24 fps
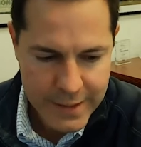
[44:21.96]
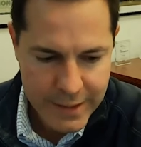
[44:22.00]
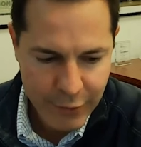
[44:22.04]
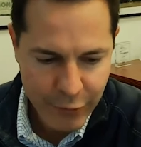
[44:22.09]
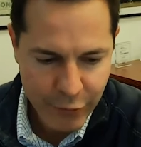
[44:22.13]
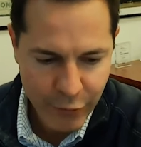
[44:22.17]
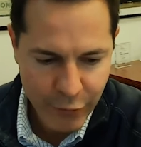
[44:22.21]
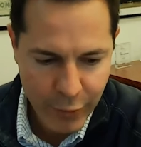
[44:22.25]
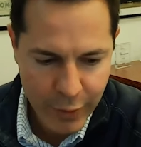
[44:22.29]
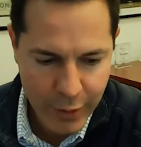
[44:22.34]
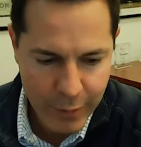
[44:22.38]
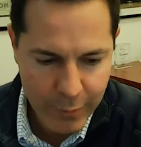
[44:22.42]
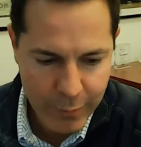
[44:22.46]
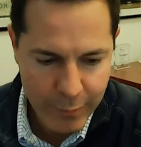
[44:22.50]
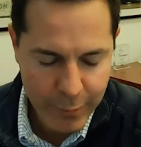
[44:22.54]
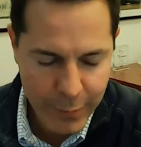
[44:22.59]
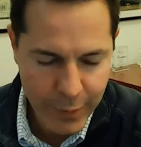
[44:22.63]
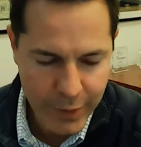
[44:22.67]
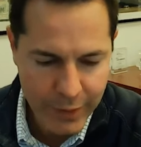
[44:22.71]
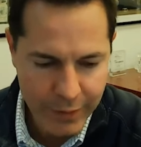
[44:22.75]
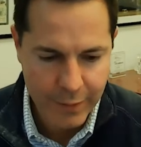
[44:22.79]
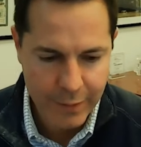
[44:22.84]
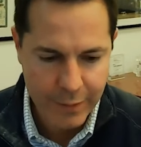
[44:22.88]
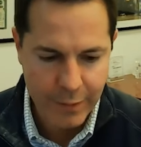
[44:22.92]
different,
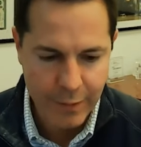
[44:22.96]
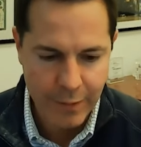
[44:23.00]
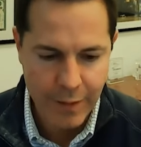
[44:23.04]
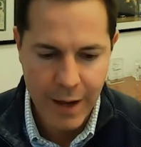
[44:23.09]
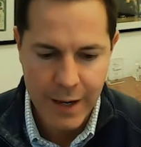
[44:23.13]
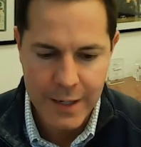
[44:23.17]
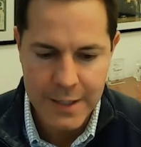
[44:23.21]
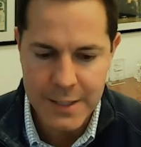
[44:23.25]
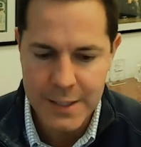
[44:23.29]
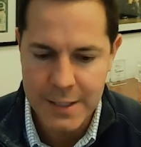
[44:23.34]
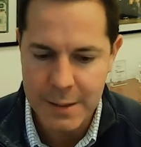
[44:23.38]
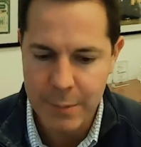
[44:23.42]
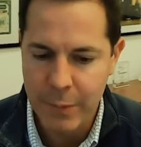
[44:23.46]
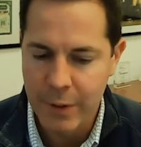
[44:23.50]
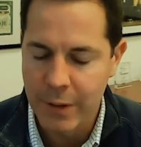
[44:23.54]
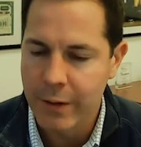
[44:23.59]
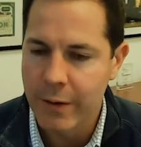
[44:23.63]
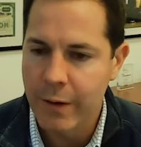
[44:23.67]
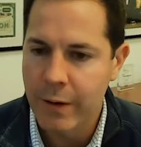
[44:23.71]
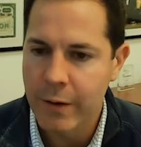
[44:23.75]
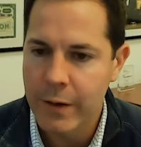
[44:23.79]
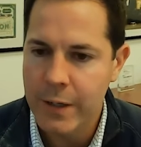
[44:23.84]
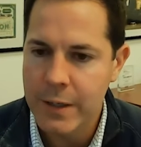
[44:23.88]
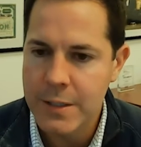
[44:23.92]
but there are a lot of
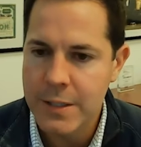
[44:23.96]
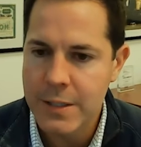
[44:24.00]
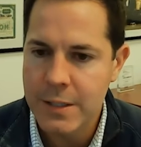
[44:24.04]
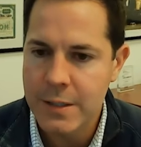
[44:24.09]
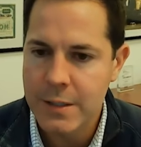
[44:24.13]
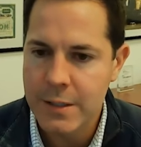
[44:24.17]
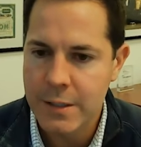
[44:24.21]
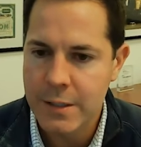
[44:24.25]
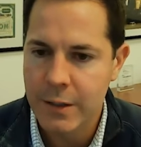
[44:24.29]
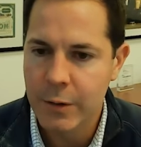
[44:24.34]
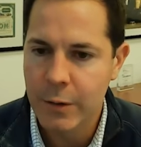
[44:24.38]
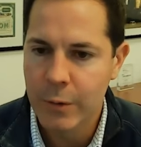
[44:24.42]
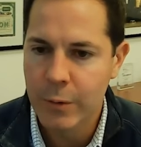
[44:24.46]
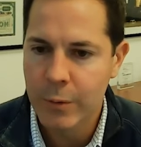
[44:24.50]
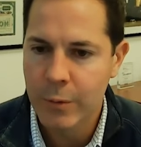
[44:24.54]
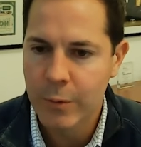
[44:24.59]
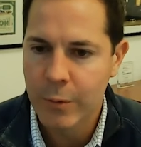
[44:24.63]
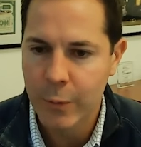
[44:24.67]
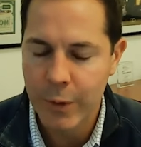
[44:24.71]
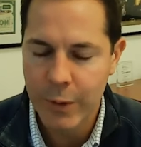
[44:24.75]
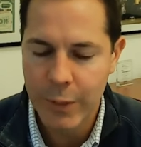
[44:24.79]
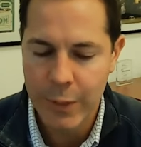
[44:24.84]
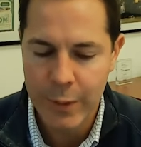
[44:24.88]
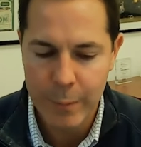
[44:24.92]
similarities too
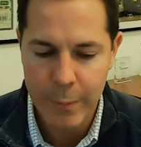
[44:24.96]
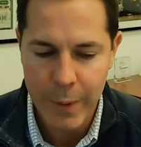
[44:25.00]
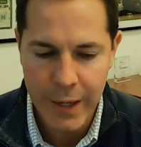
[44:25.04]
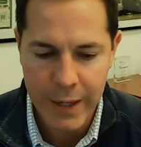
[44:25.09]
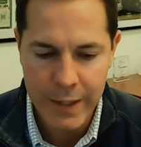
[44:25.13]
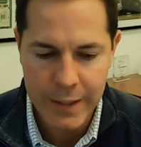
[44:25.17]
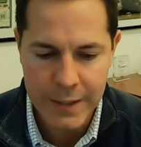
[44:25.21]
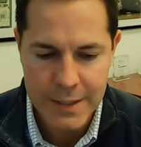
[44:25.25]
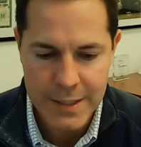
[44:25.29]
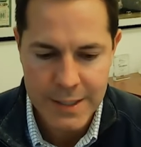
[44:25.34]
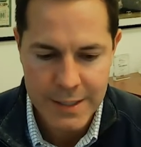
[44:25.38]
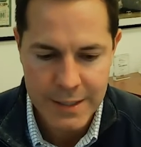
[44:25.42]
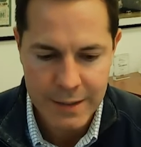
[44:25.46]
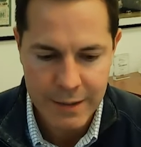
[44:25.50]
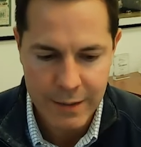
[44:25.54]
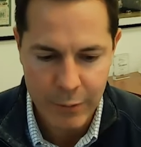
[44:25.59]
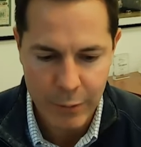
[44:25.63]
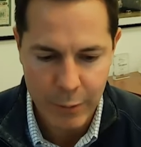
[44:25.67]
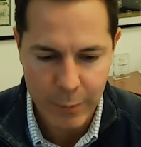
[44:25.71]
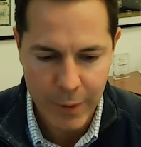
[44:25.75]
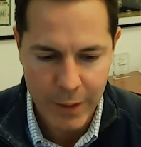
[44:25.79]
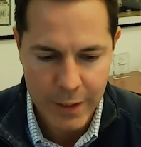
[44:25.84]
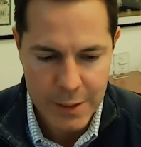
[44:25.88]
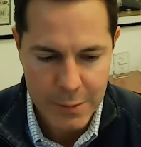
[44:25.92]
with the banks. It
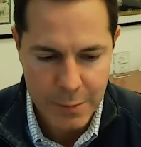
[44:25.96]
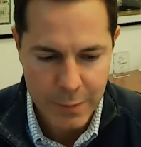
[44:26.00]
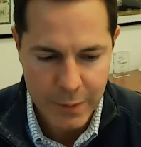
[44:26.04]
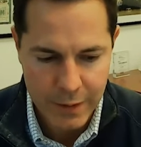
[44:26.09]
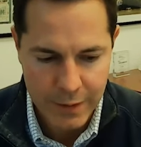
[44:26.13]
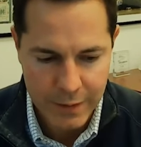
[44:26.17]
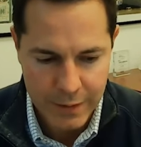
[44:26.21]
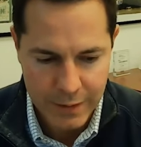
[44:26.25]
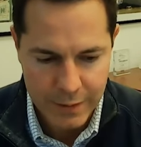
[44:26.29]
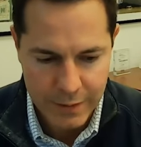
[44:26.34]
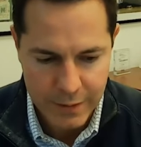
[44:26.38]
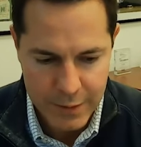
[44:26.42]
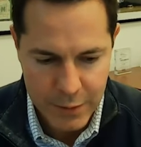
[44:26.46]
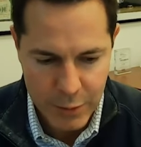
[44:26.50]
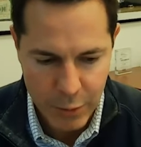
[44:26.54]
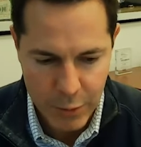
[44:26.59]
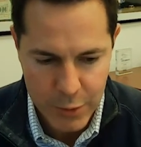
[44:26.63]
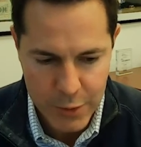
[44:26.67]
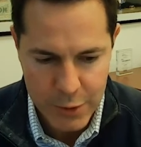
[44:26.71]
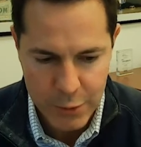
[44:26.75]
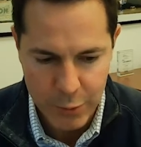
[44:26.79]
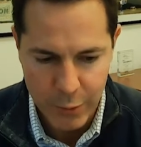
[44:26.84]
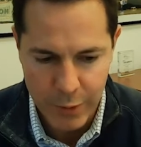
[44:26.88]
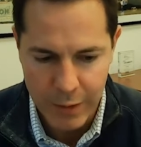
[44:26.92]
reminds me of the, the
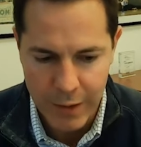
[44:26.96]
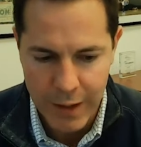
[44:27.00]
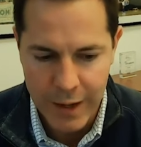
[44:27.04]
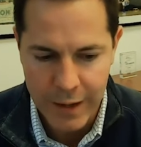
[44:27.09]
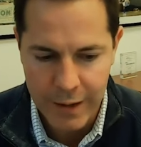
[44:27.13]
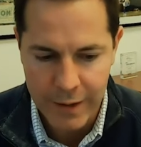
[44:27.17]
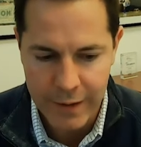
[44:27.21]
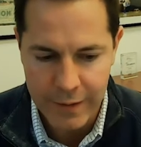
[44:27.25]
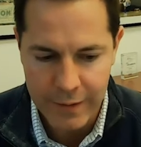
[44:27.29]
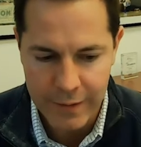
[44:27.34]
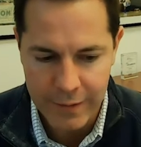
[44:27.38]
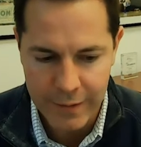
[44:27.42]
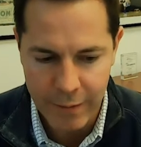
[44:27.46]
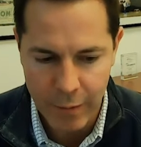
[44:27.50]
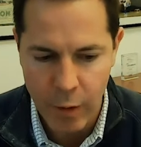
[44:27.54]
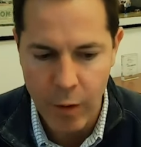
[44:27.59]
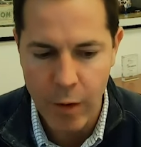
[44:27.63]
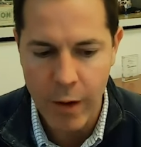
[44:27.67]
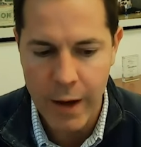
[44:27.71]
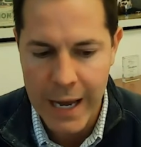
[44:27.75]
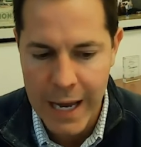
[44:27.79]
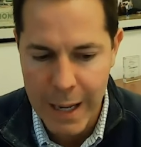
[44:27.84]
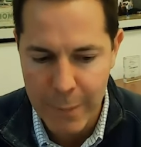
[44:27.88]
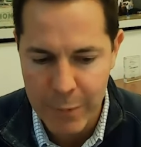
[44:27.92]
Tolstoy line
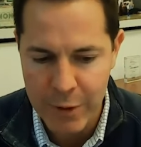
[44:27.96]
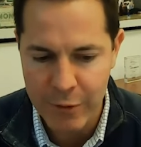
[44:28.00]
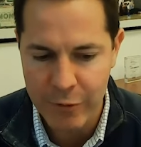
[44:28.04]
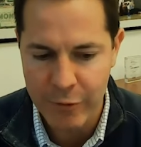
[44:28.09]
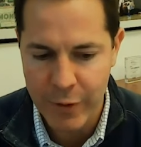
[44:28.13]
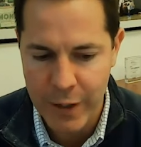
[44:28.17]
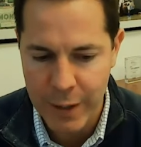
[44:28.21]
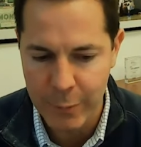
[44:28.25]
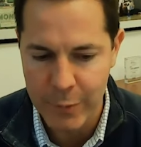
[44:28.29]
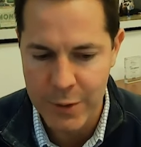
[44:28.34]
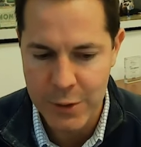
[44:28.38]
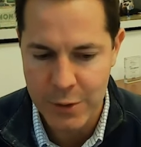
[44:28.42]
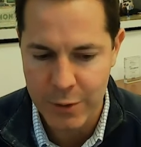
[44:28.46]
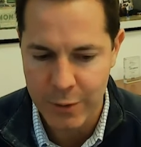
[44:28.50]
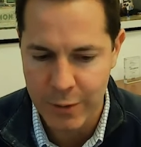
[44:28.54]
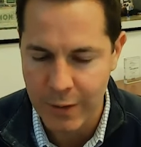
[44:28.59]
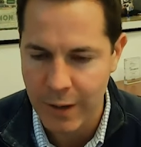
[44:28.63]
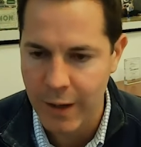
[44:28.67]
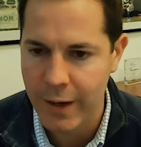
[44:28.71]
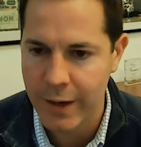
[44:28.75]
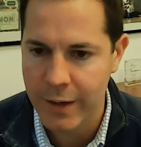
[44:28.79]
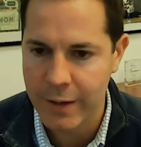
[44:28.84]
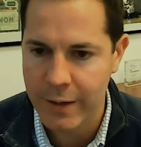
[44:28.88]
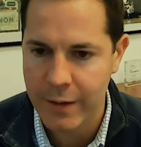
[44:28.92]
all happy families are
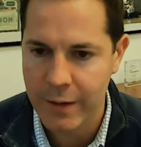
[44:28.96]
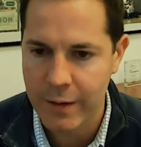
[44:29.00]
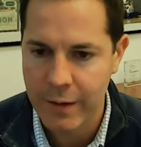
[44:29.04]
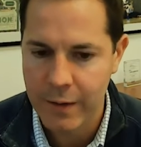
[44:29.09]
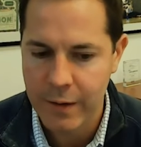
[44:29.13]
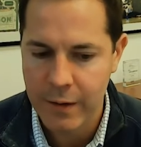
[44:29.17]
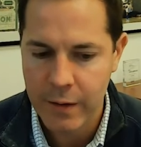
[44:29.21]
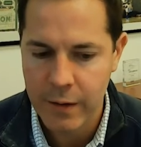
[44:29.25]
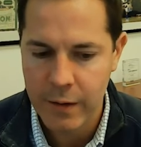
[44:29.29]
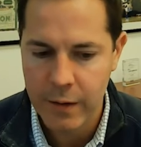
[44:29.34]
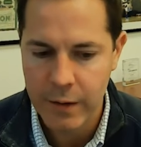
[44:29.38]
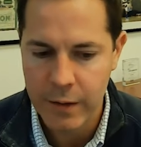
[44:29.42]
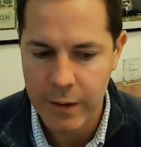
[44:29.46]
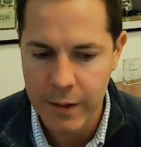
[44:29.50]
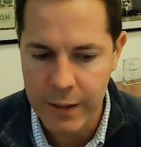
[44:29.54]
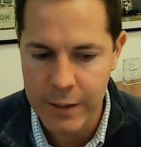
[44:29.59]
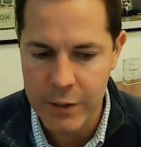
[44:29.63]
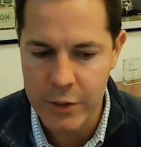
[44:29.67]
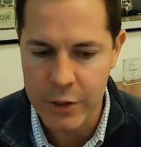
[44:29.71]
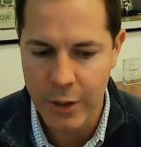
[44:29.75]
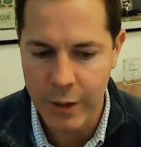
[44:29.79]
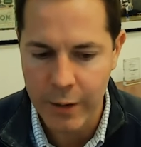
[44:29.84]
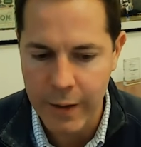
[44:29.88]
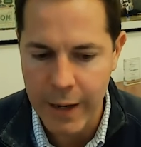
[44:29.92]
alike.
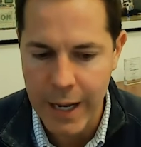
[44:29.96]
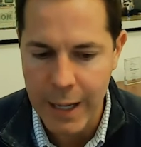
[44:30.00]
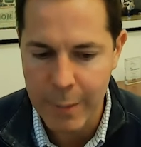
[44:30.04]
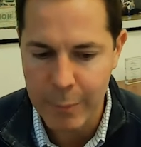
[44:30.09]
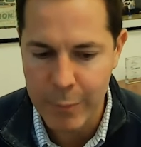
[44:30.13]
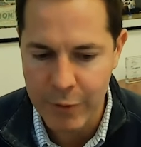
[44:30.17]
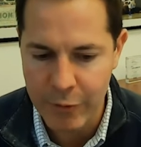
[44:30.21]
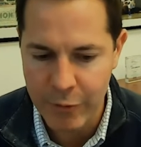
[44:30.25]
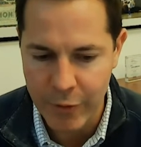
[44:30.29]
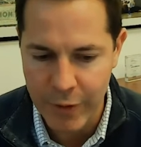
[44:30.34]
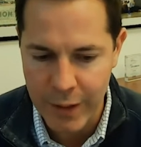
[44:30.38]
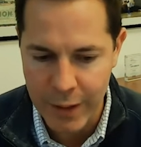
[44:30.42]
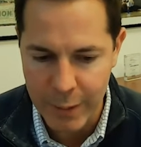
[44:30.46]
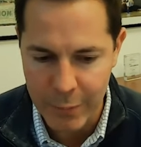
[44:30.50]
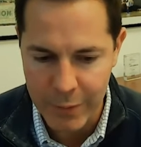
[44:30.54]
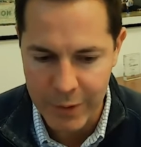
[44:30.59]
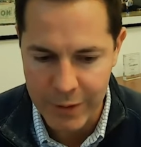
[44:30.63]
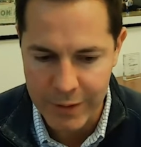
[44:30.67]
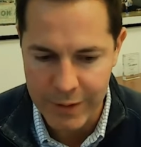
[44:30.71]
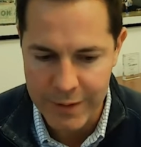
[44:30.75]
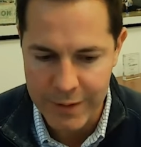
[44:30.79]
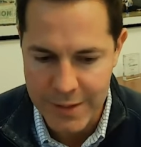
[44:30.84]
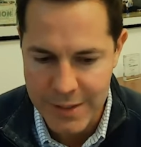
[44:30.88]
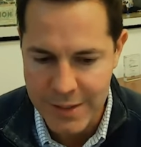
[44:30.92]
Each unhappy
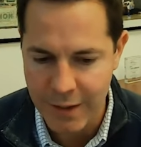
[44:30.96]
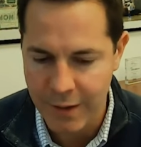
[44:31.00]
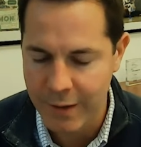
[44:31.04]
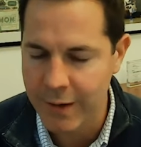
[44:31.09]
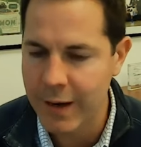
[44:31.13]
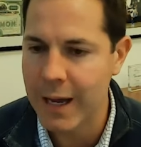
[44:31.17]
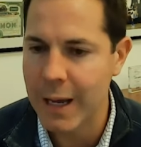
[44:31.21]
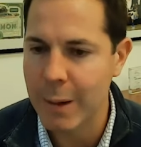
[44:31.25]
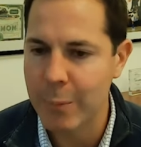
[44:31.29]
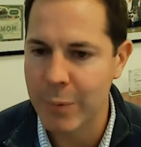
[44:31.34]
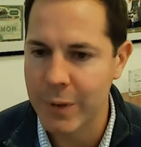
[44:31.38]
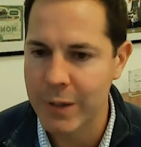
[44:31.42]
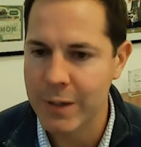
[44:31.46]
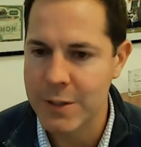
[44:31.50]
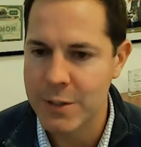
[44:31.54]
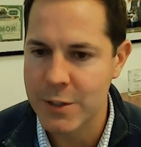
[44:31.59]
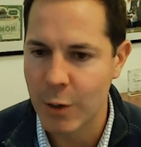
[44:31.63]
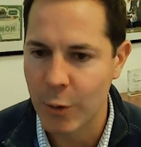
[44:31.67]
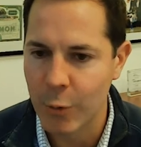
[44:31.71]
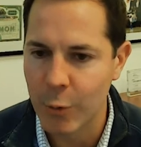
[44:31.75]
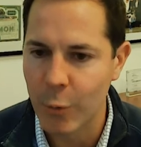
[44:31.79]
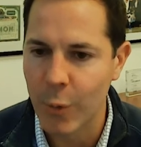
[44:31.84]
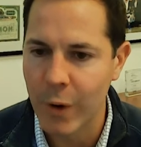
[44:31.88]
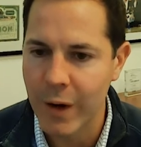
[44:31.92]
family is unhappy in its
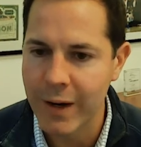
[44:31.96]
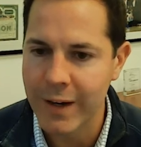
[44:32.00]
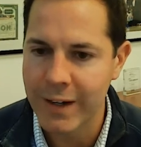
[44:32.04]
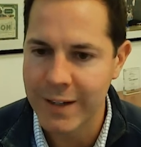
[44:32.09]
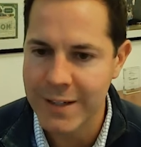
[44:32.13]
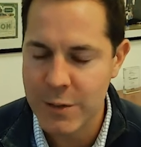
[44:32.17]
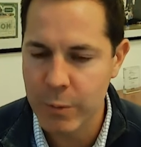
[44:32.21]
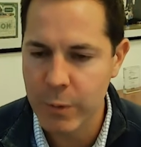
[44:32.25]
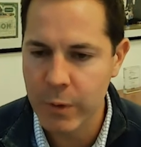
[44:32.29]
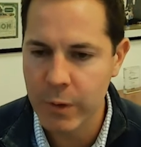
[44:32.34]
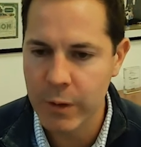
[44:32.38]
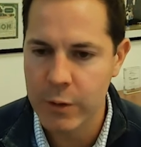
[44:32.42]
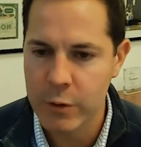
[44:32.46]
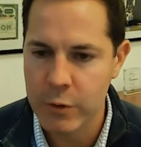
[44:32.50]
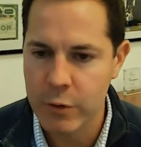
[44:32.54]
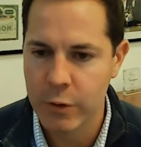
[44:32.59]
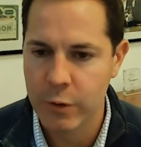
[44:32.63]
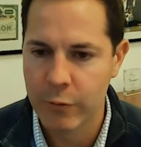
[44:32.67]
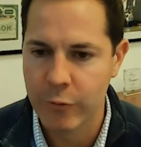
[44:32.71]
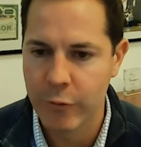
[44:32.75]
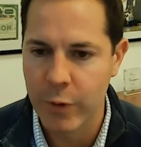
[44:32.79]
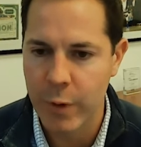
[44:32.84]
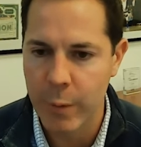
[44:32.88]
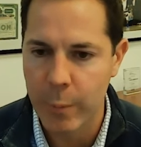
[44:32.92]
own way. It's really
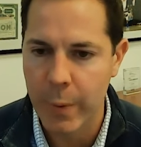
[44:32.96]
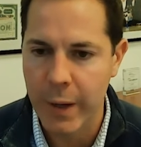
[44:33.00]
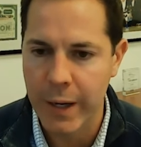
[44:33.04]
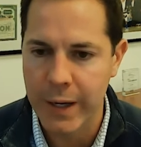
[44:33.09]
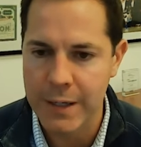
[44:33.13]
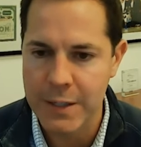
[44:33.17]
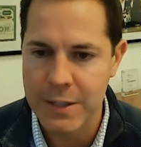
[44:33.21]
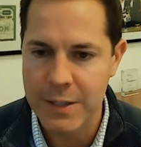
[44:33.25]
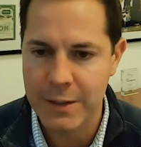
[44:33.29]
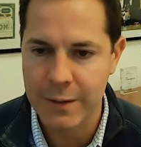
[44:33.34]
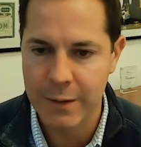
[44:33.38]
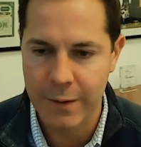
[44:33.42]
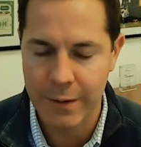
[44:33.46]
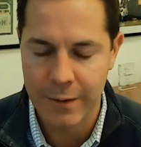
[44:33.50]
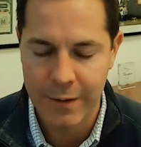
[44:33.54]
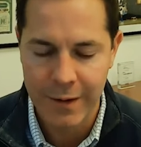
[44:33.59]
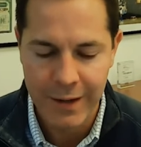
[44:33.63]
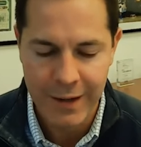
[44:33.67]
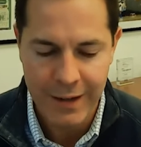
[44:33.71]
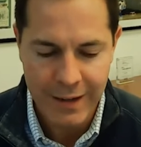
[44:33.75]
true for the banks. They're